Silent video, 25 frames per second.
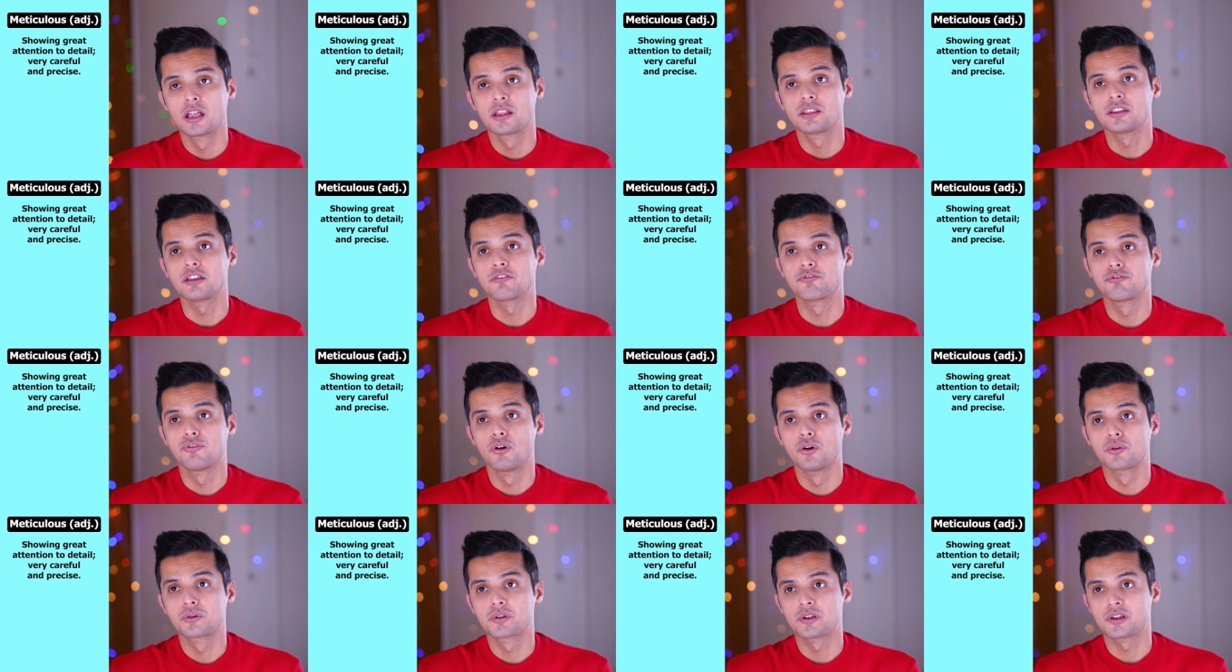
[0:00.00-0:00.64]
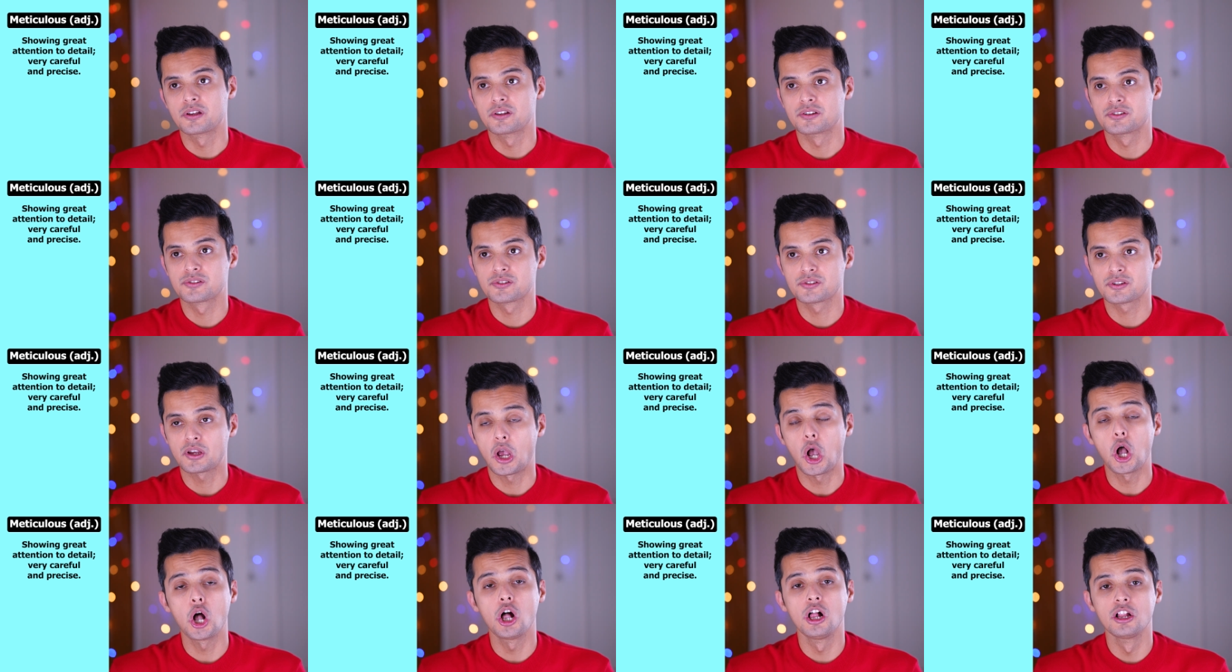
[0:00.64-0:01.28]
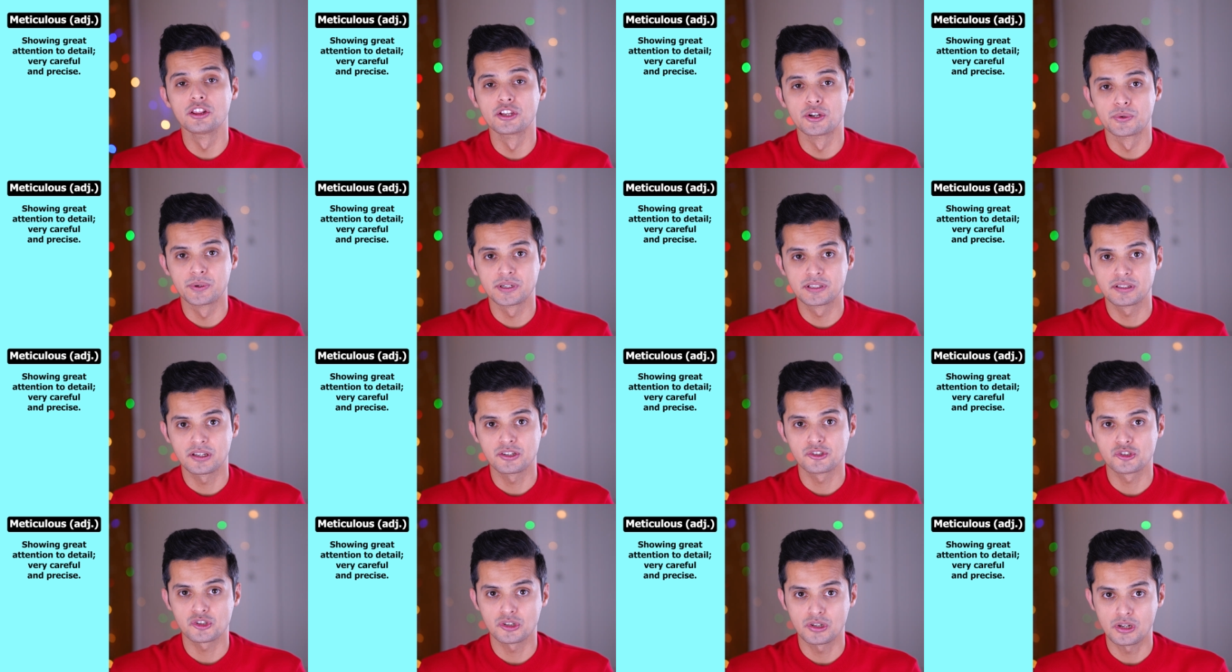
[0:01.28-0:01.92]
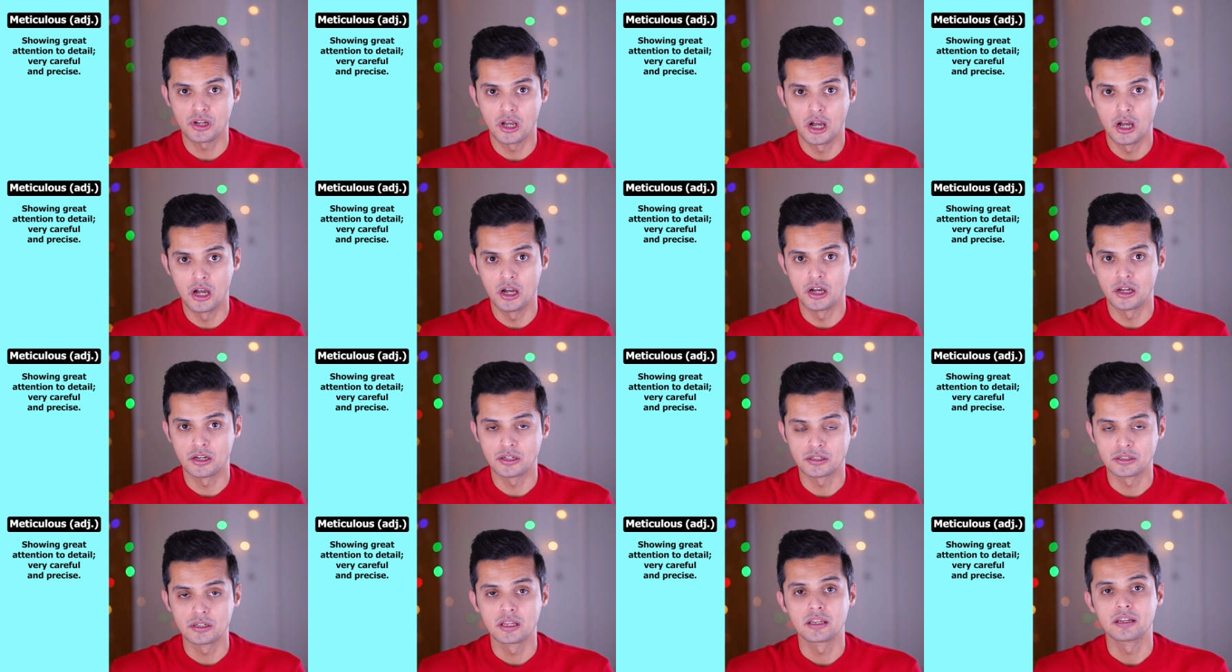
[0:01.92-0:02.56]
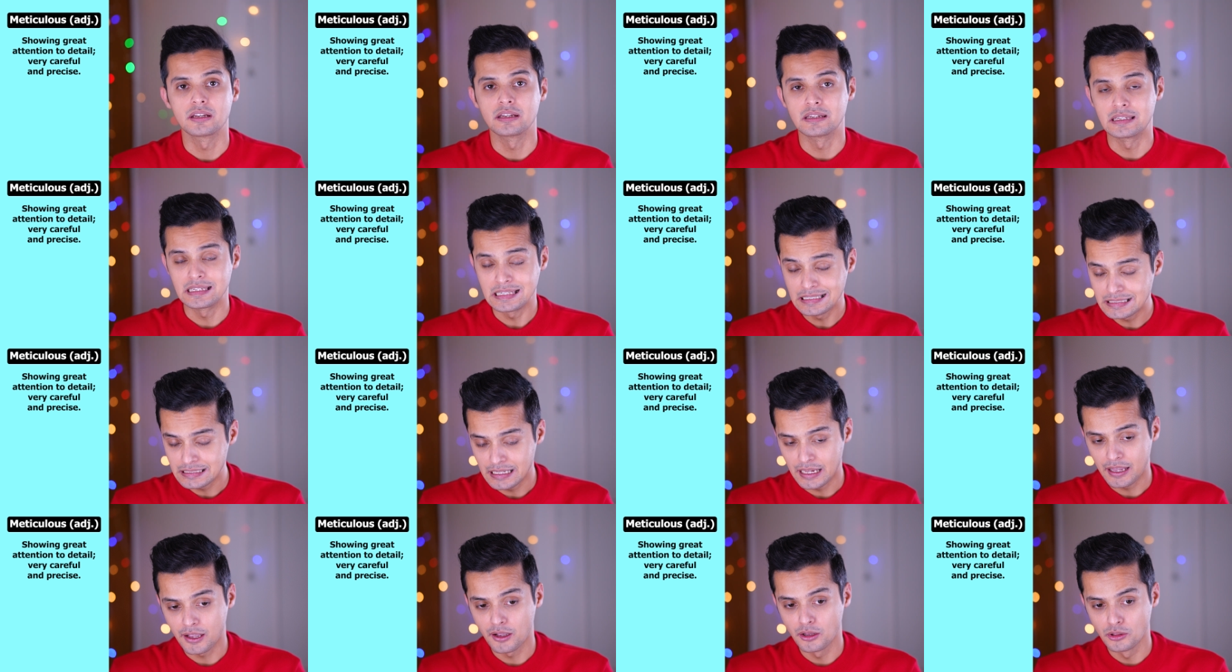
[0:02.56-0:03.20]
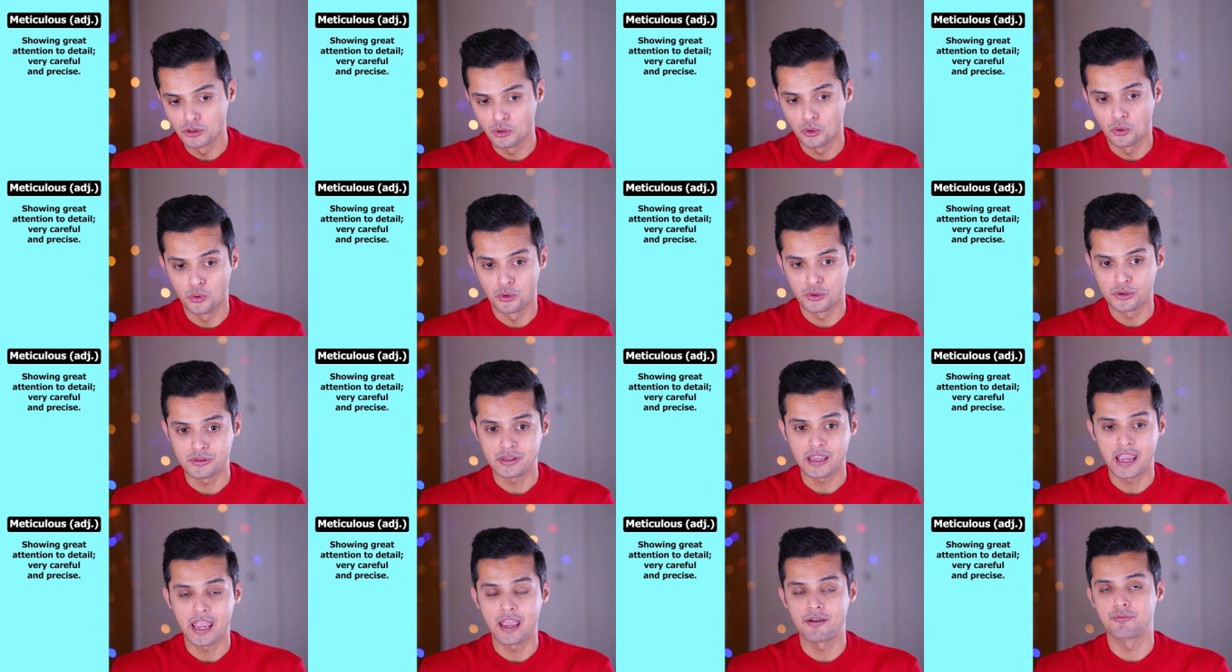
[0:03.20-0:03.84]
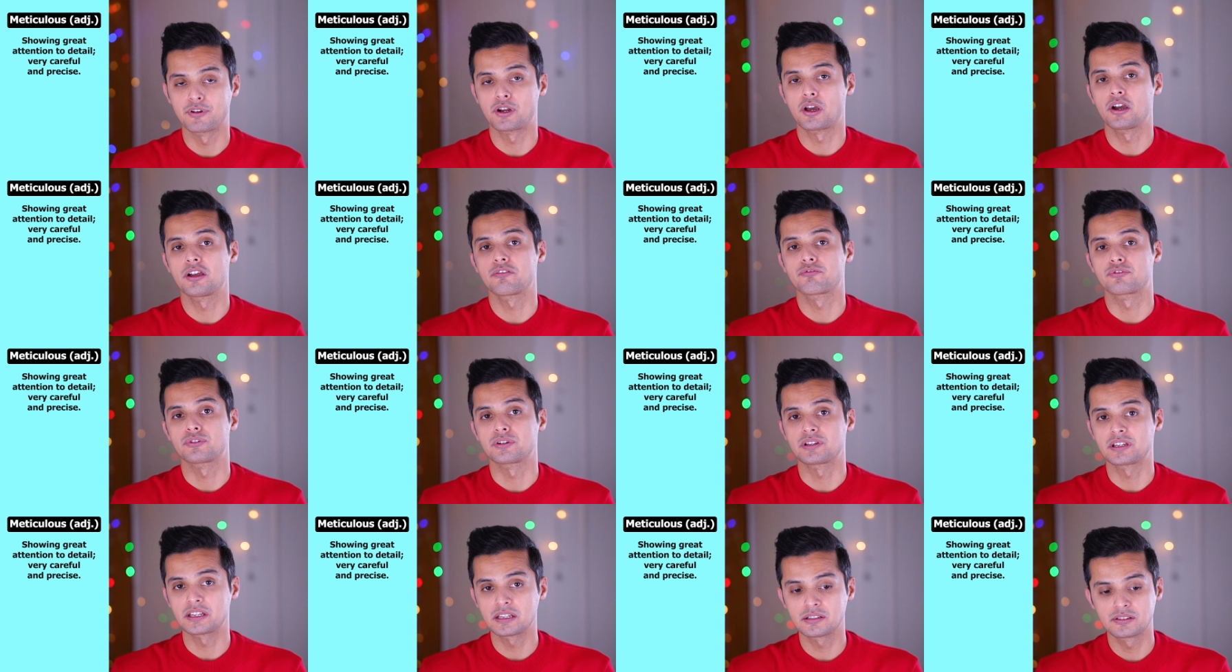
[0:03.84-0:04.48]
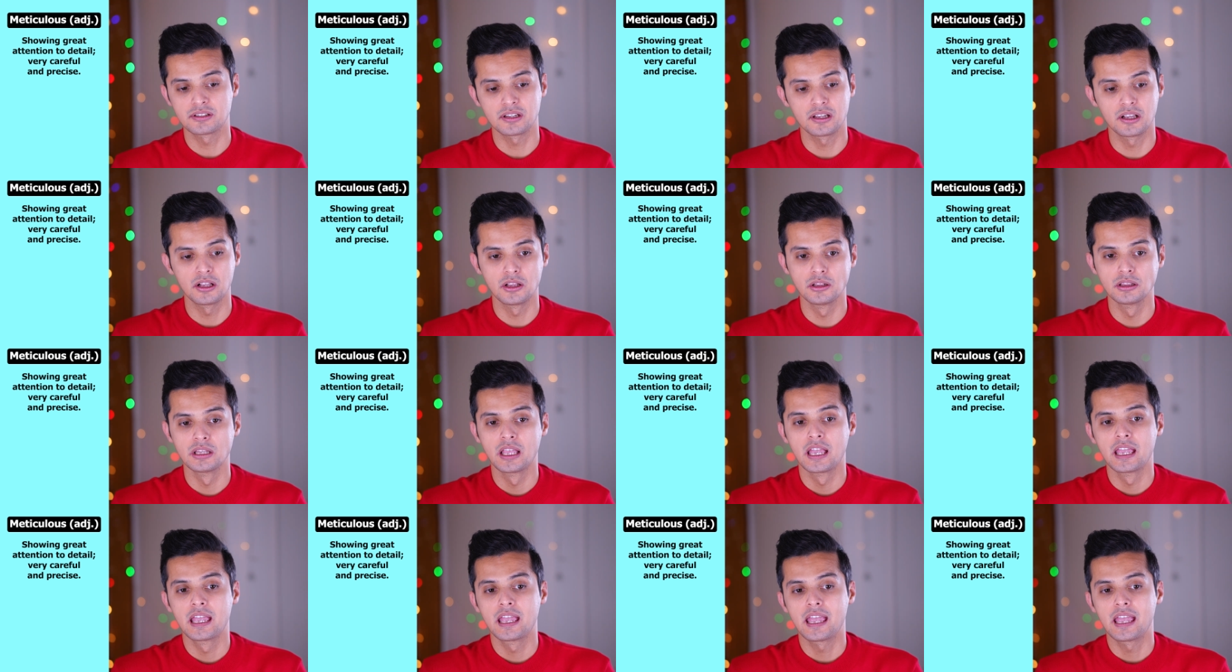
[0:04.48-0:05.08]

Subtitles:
they focus all their attention on detail, or they have an eye for detail,